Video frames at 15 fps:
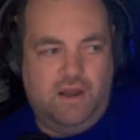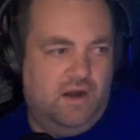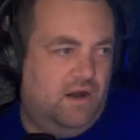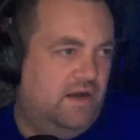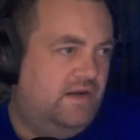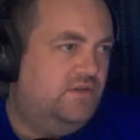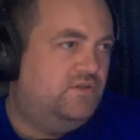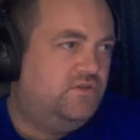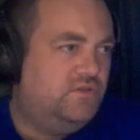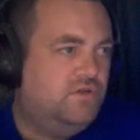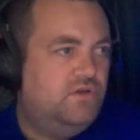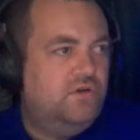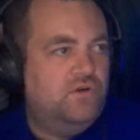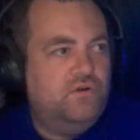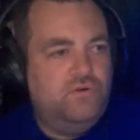All right,
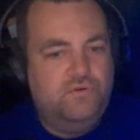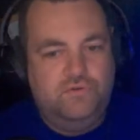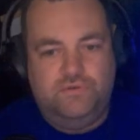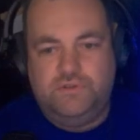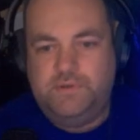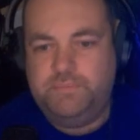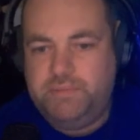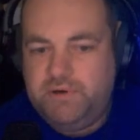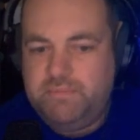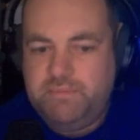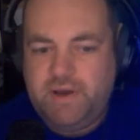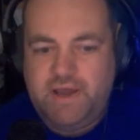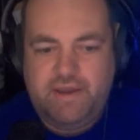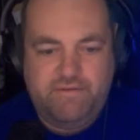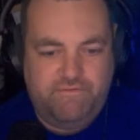so to put
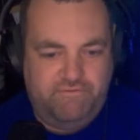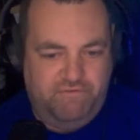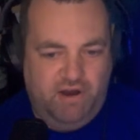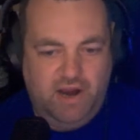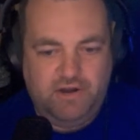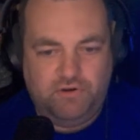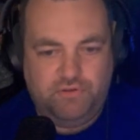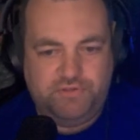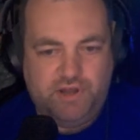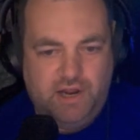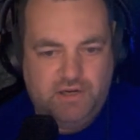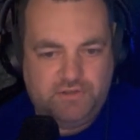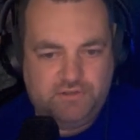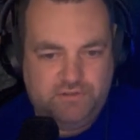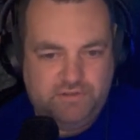my final
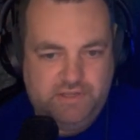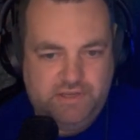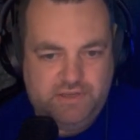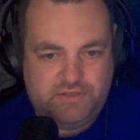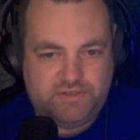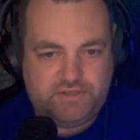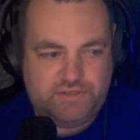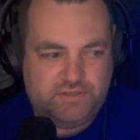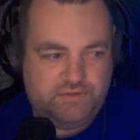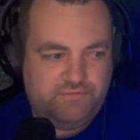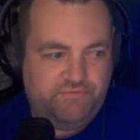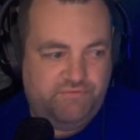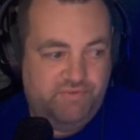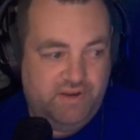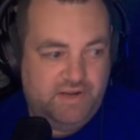thoughts on this
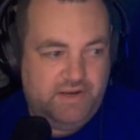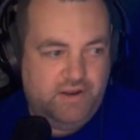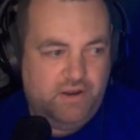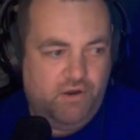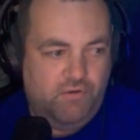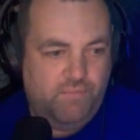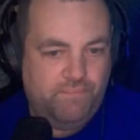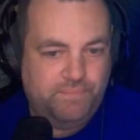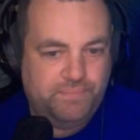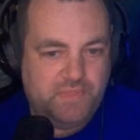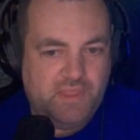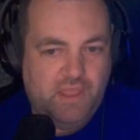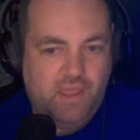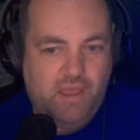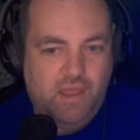video,
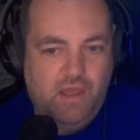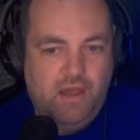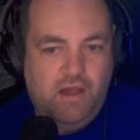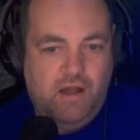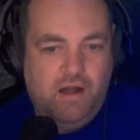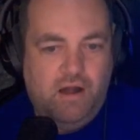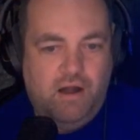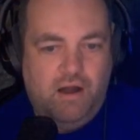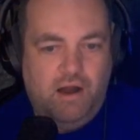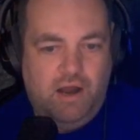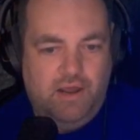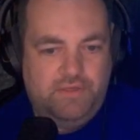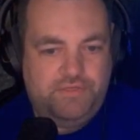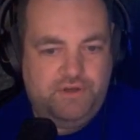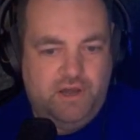
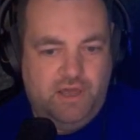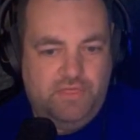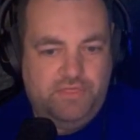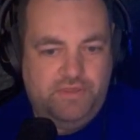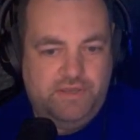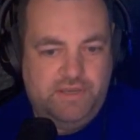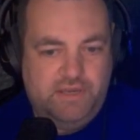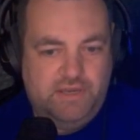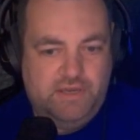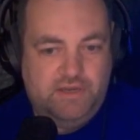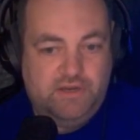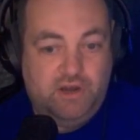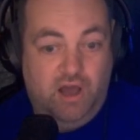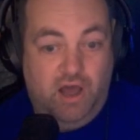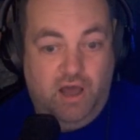I thought the
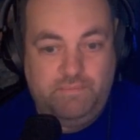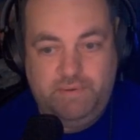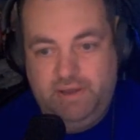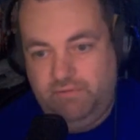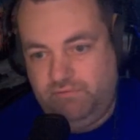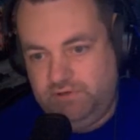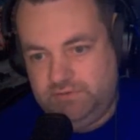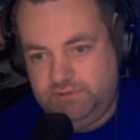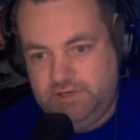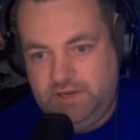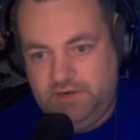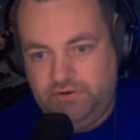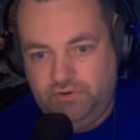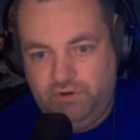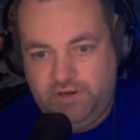combat was
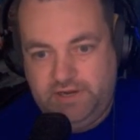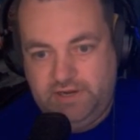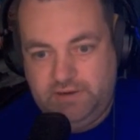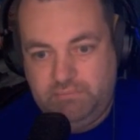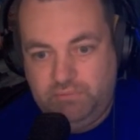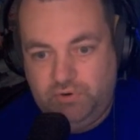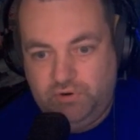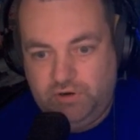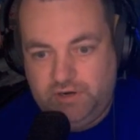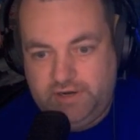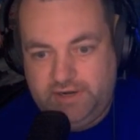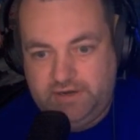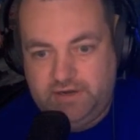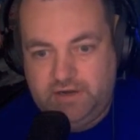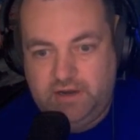annoying and
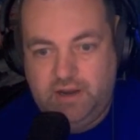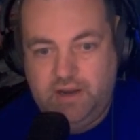boring.